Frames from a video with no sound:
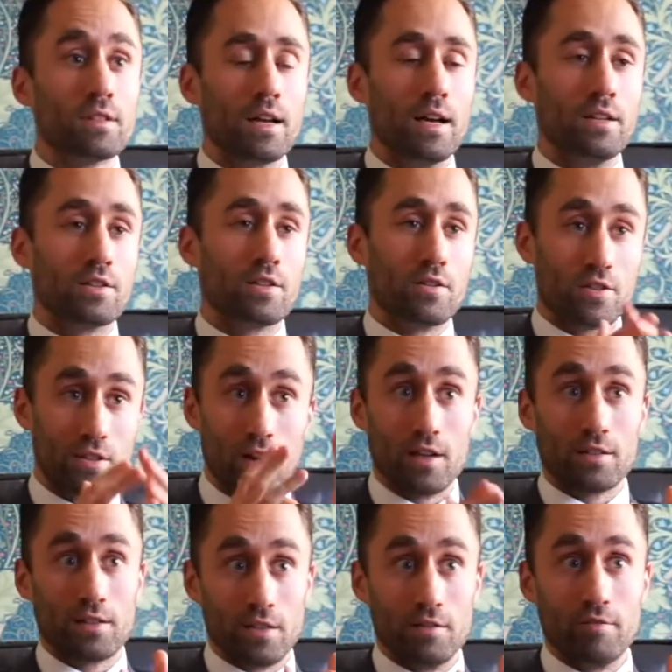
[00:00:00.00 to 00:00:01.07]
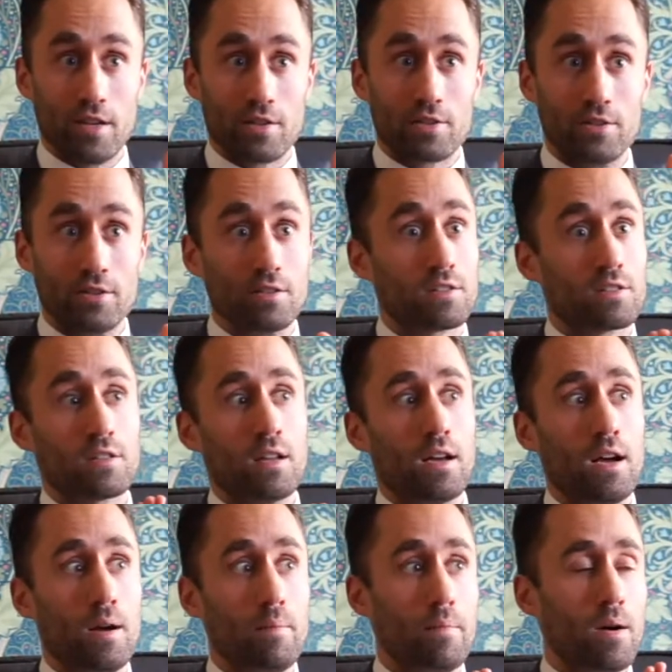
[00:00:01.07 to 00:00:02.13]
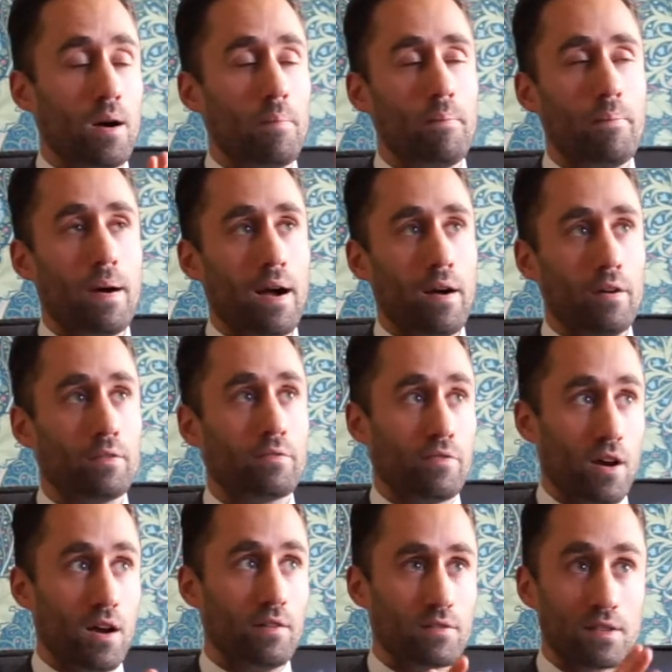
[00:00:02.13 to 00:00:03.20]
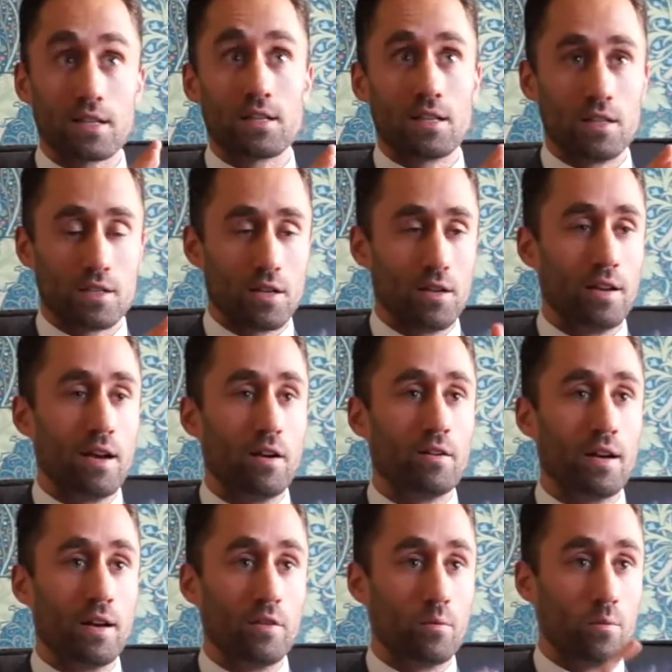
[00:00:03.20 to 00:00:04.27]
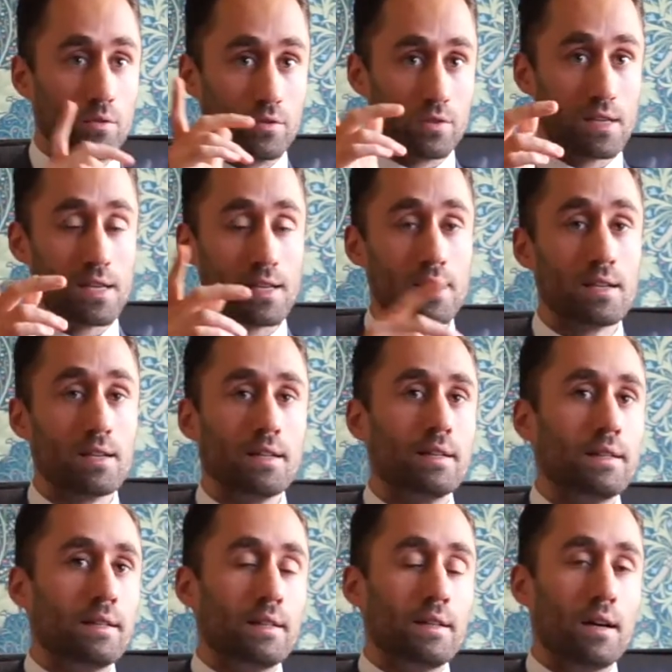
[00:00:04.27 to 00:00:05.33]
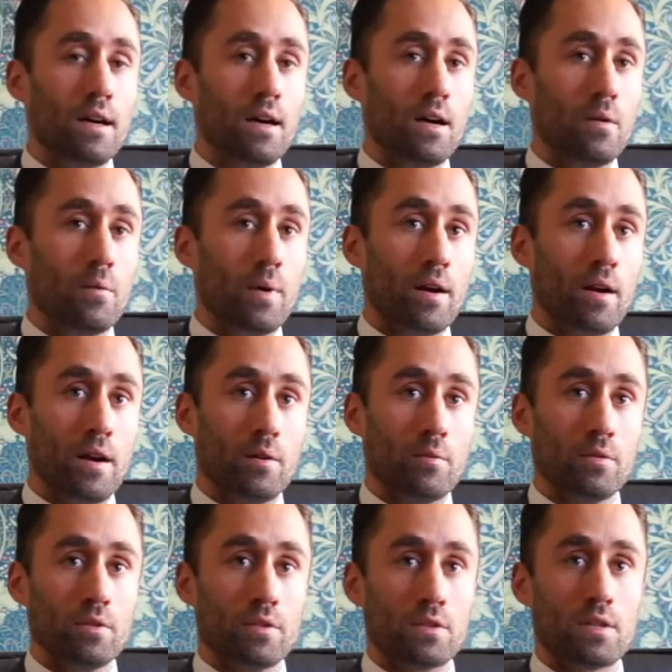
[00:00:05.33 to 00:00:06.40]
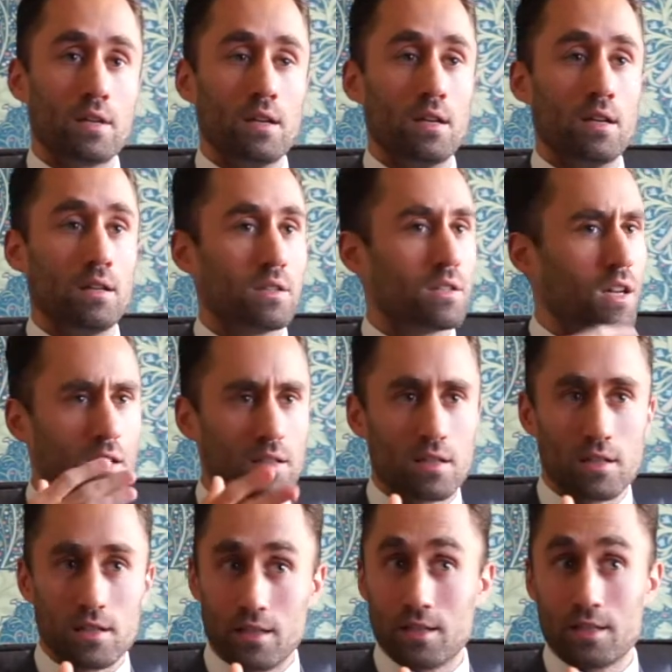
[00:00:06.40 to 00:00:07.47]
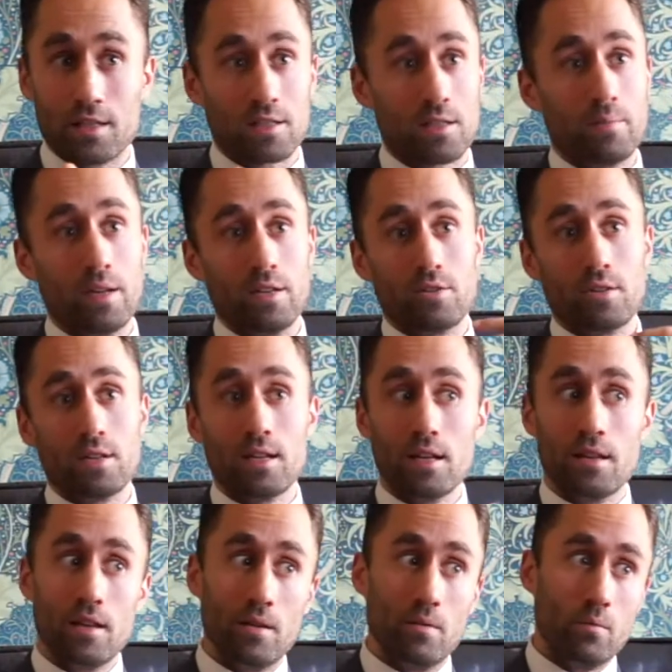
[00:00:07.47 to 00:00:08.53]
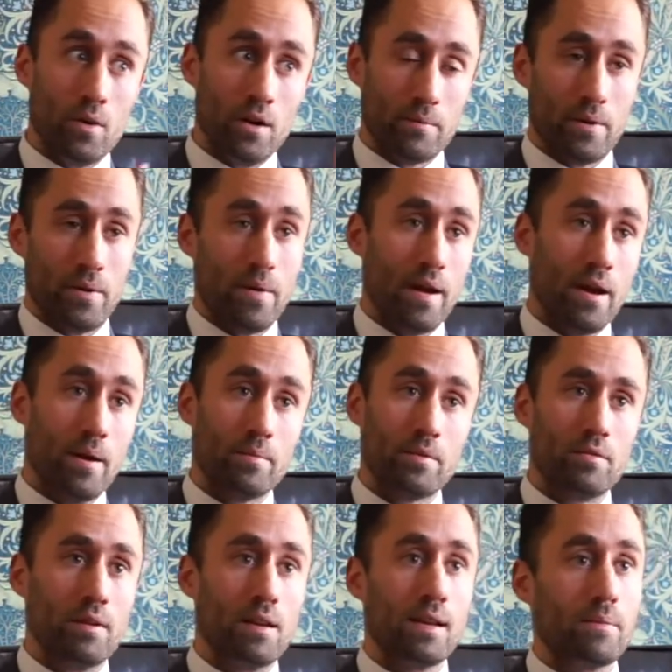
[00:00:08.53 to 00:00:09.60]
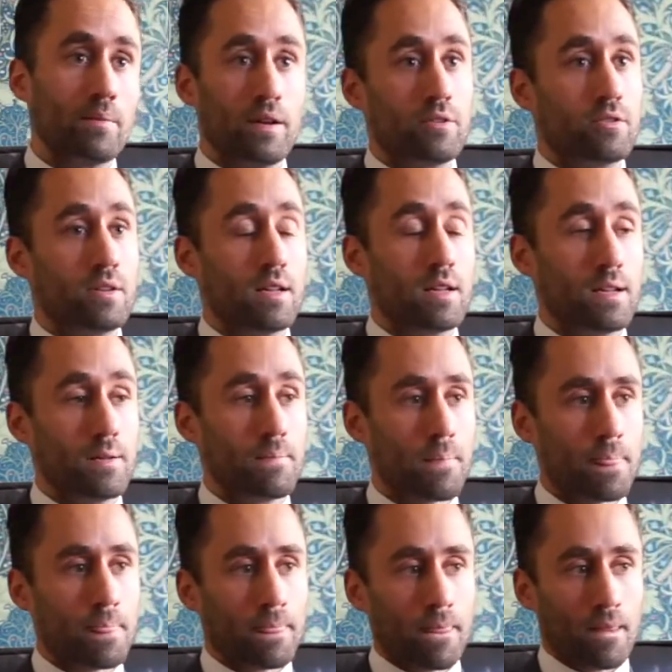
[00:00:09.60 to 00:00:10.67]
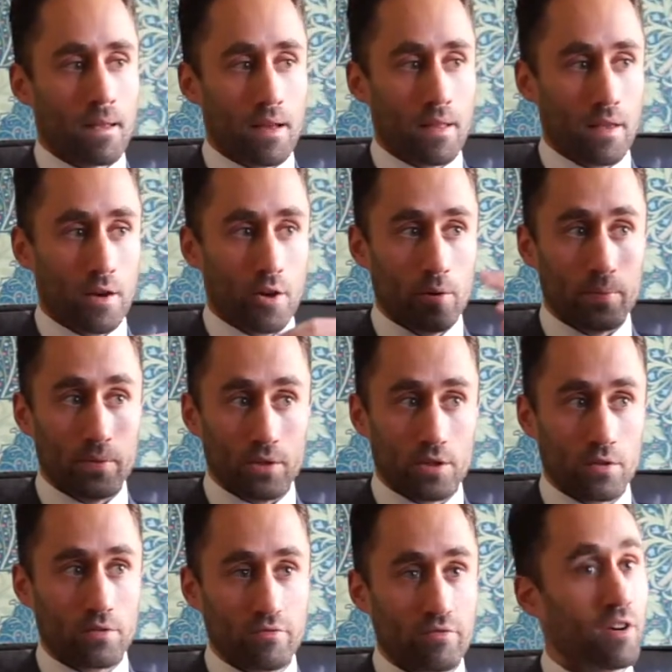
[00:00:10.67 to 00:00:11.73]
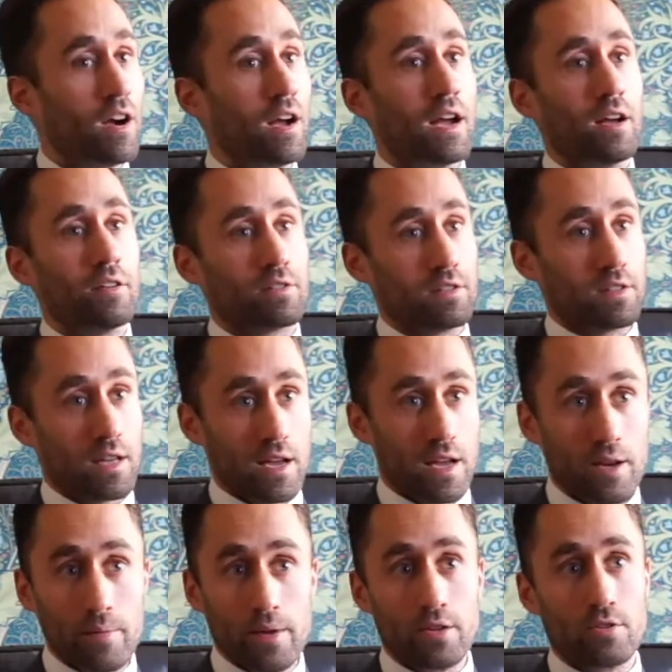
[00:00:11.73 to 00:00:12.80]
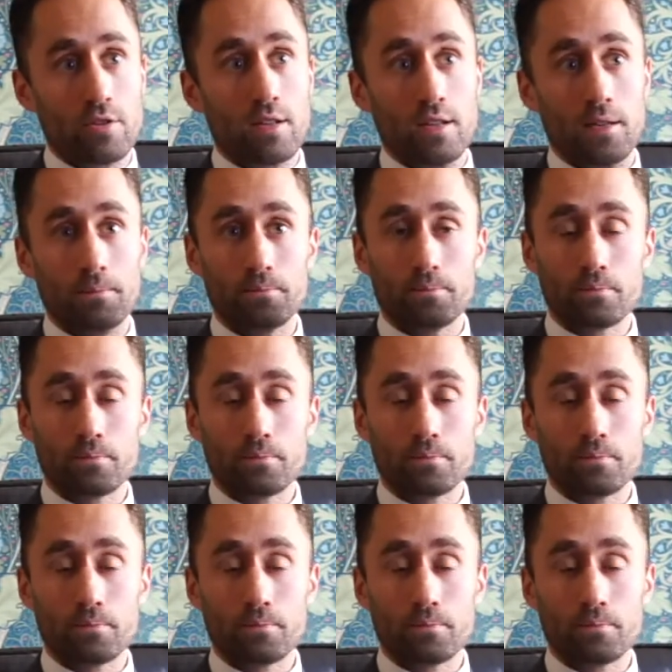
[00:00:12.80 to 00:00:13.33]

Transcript: And so started in restaurants about 5-6 years ago now at the Wolseley, where I was started as an assistant maitre d' and then worked my way up to a lead maitre d', and then opened Chiltern Firehouse as their head maitre d',